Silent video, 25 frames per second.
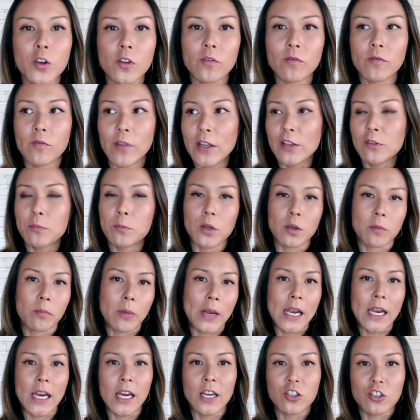Facebook
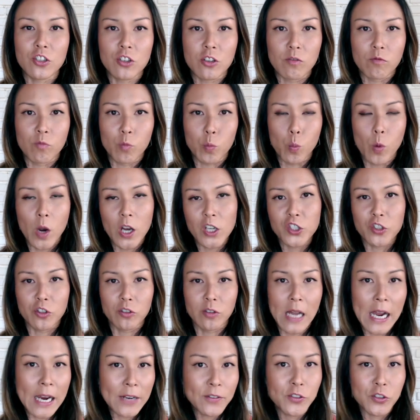page to watch your
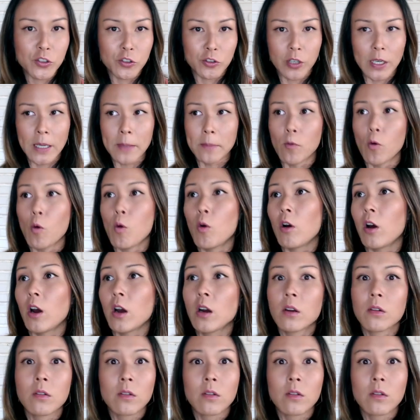live stream or